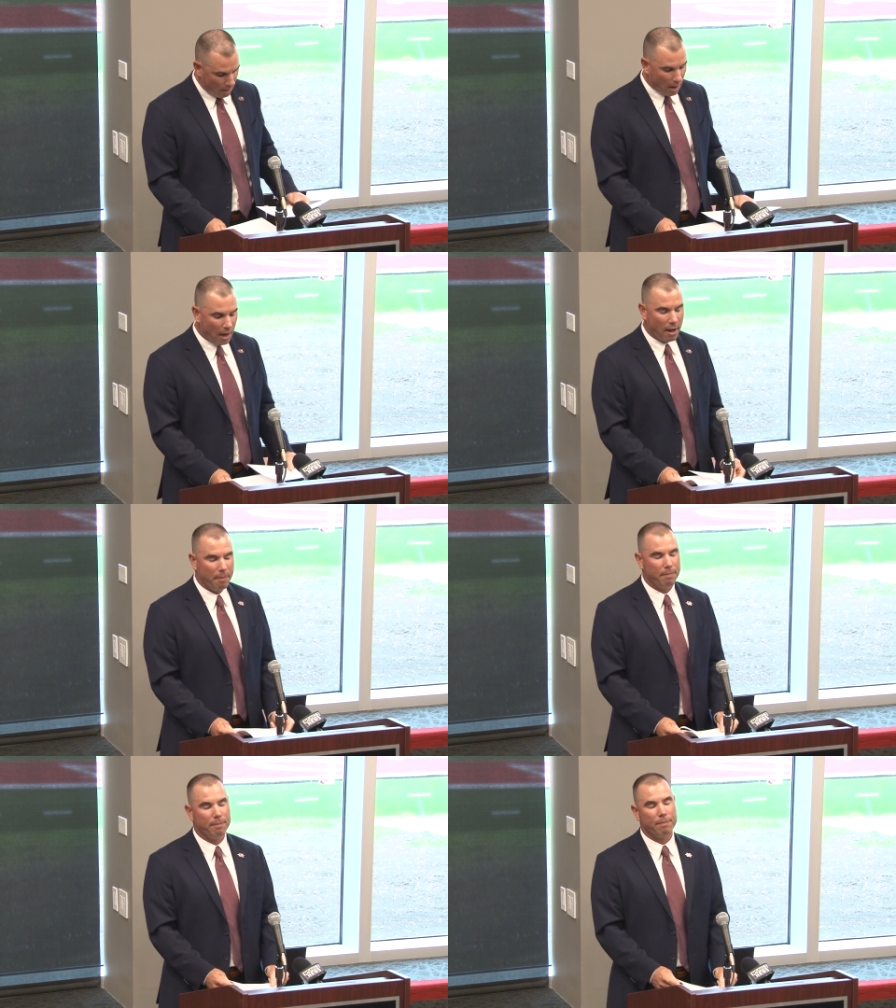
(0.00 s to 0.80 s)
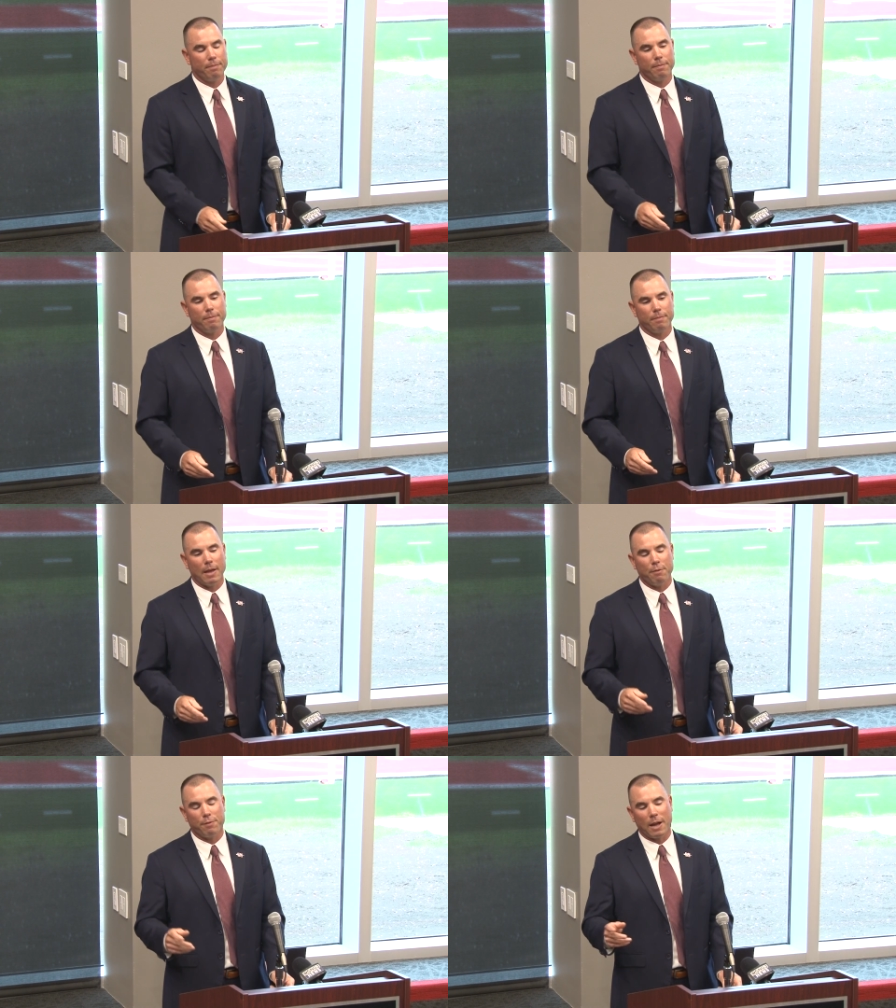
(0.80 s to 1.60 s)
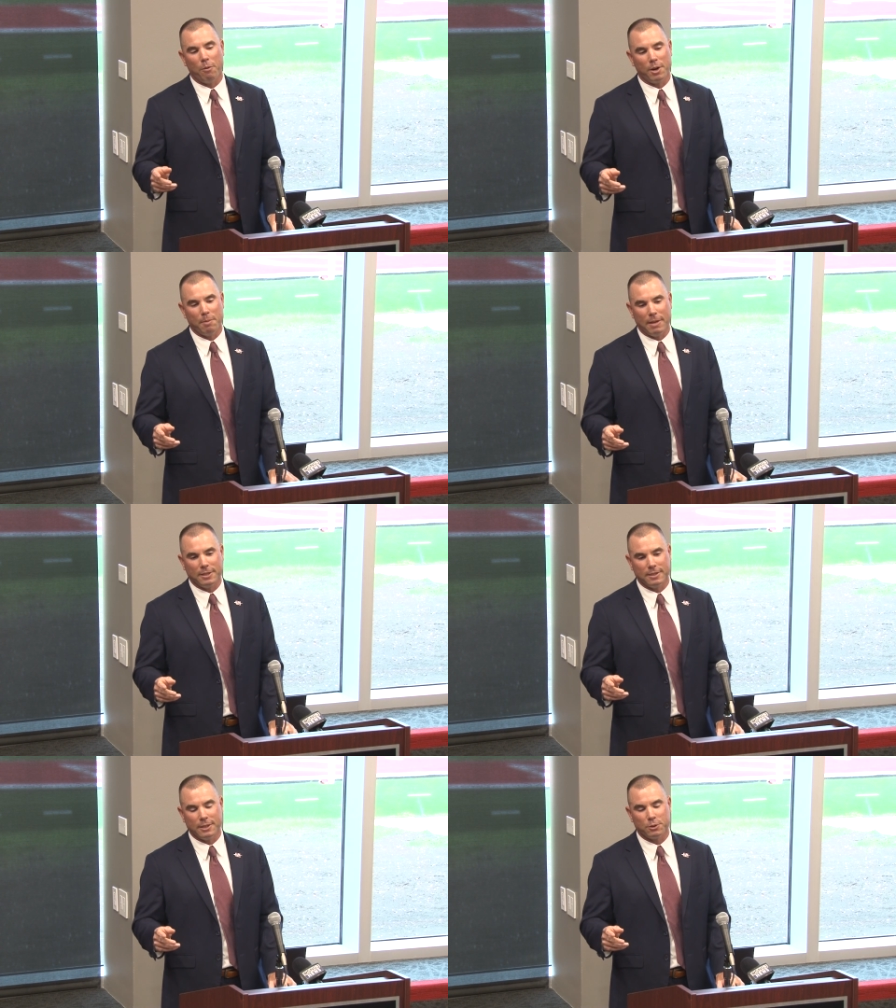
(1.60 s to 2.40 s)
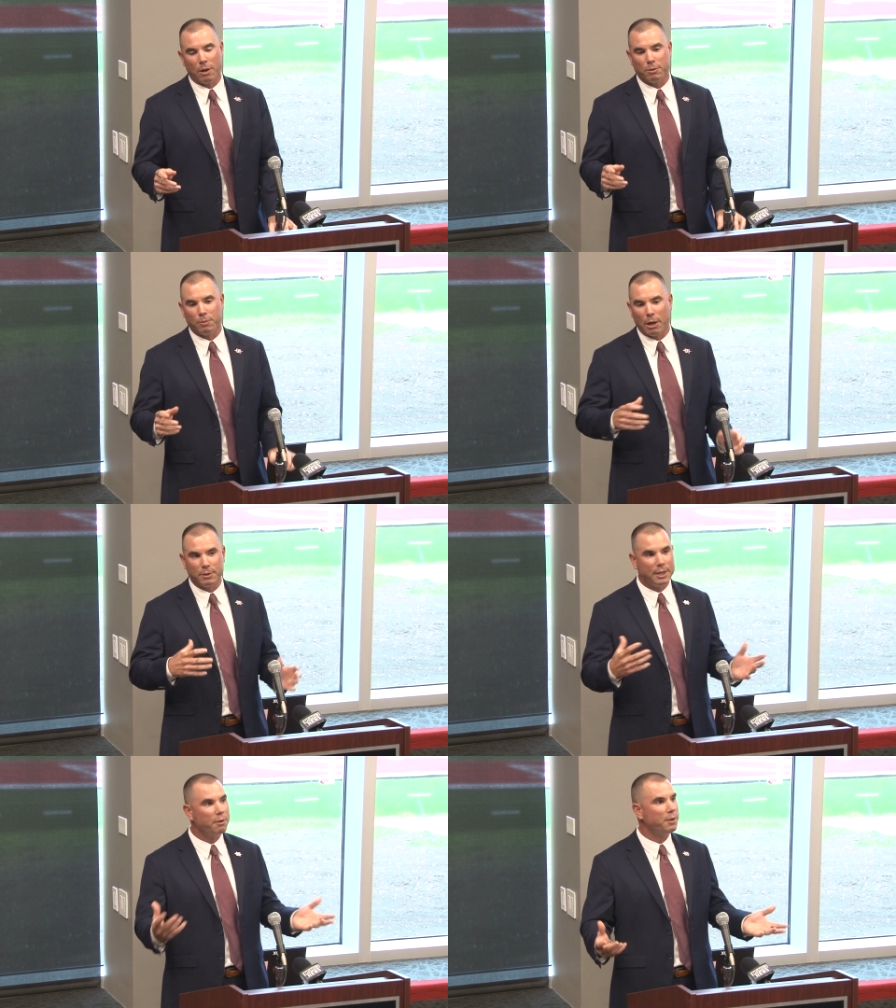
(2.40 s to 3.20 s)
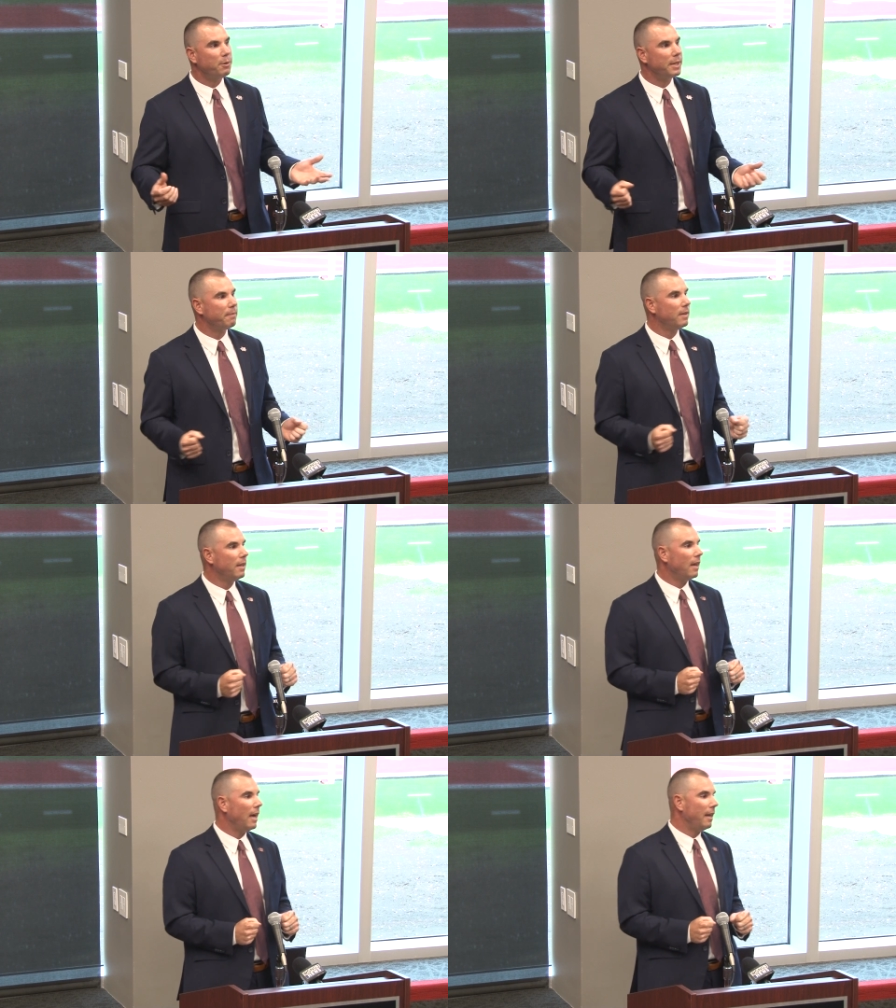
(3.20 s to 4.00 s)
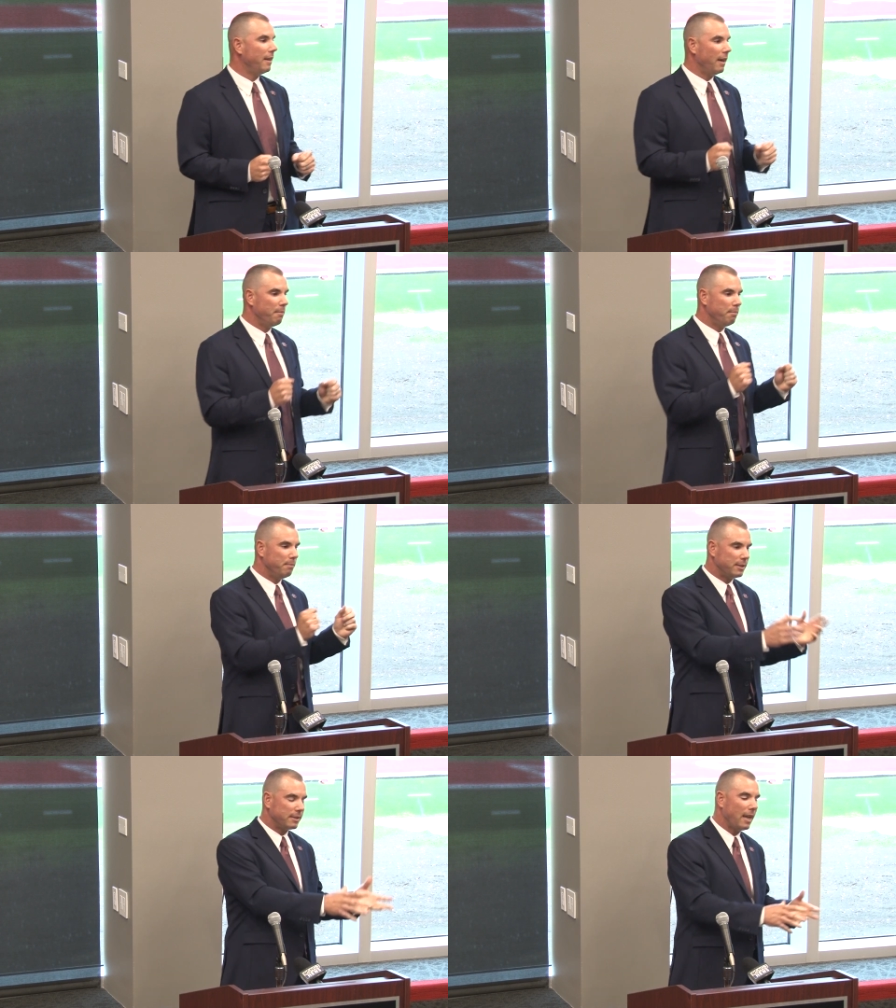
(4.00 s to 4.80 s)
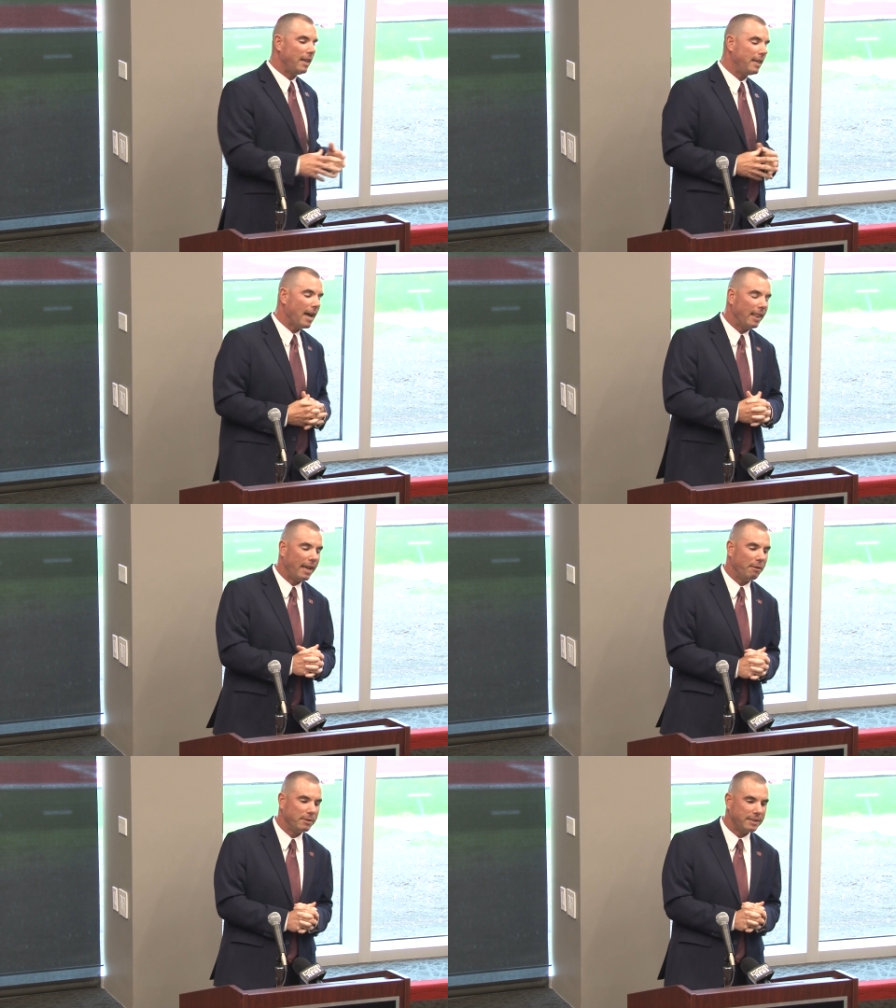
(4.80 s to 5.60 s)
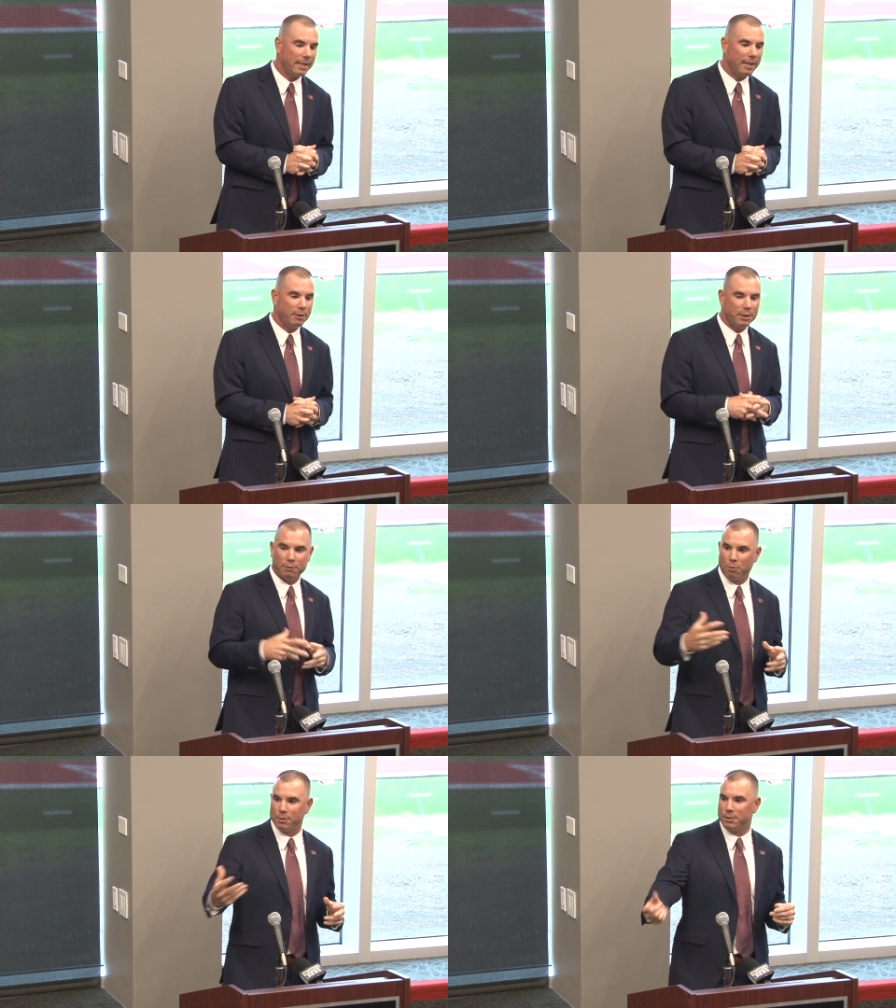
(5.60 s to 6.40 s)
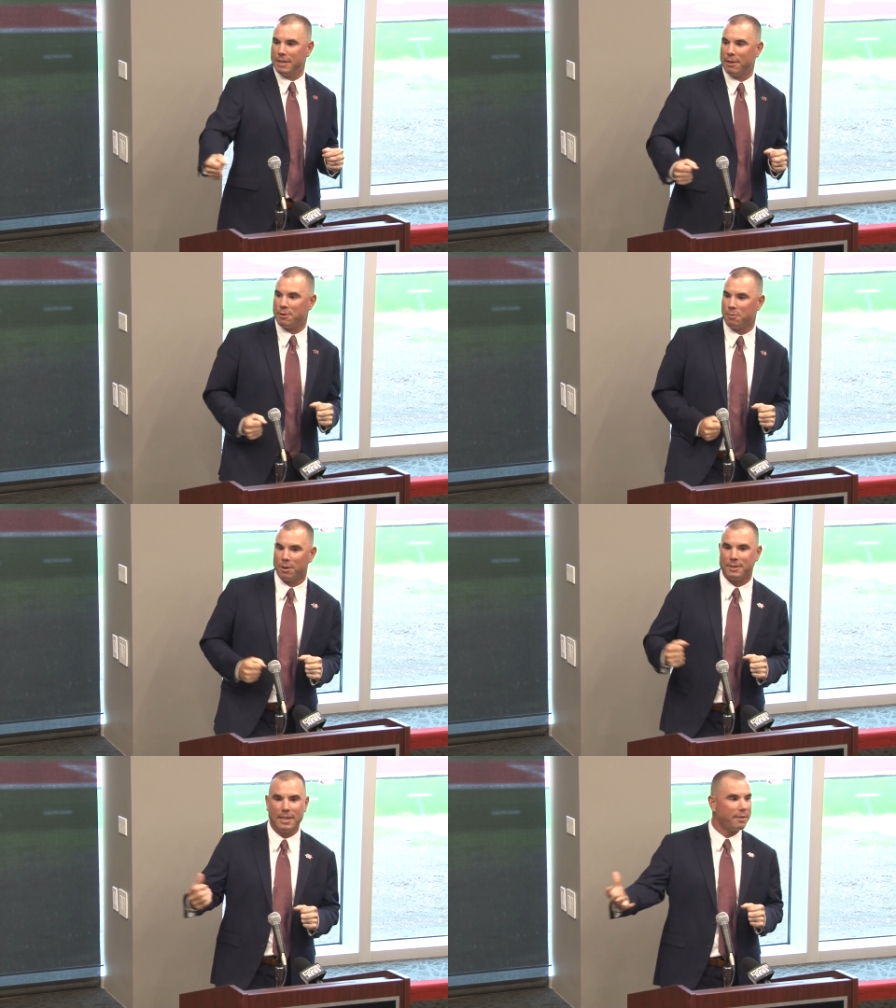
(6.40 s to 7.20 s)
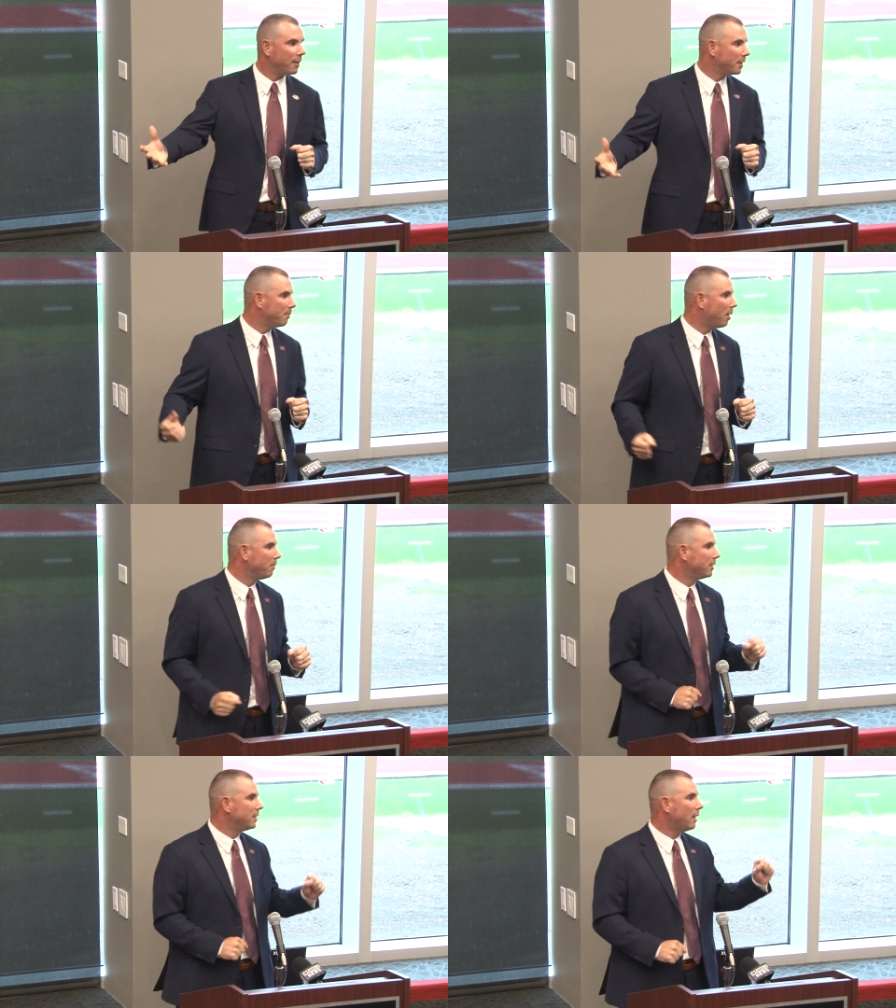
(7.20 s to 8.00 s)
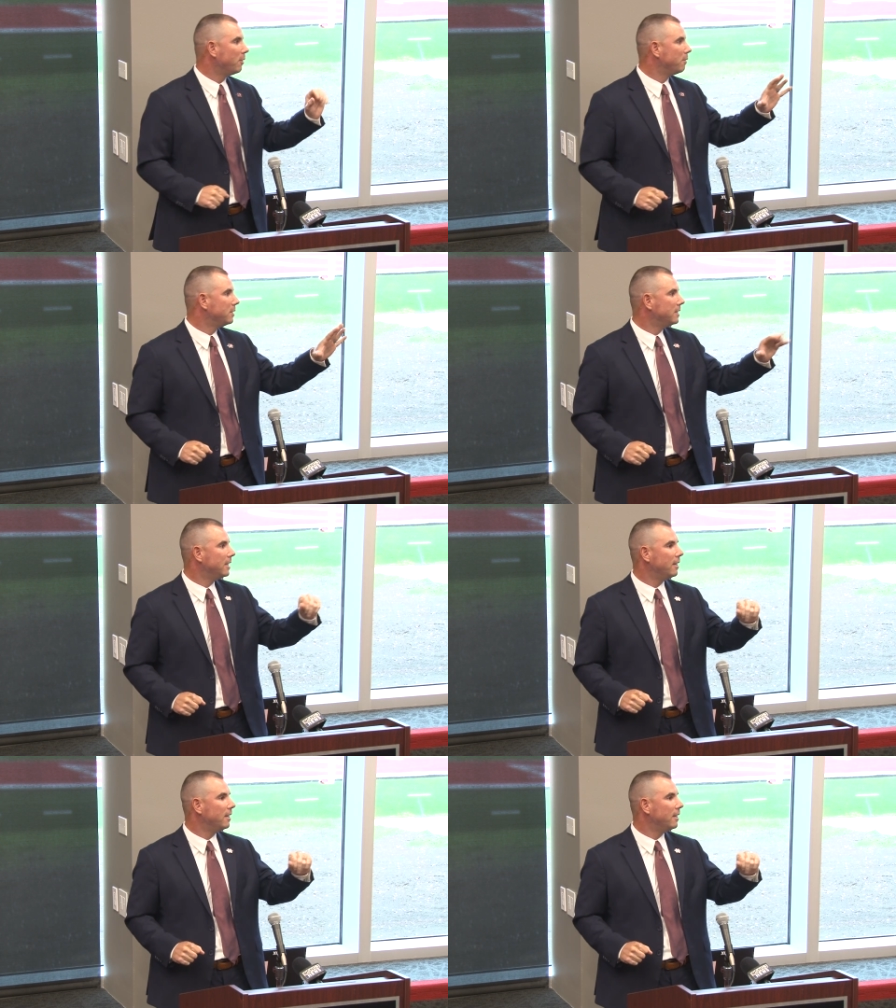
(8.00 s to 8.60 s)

Um, I, I, wanted to mention this. So I was, when I was interviewing, I had uh, Miss Katie Callahan was sitting there. She's a former student now that she works at the athletic department. She, I don't know if she's in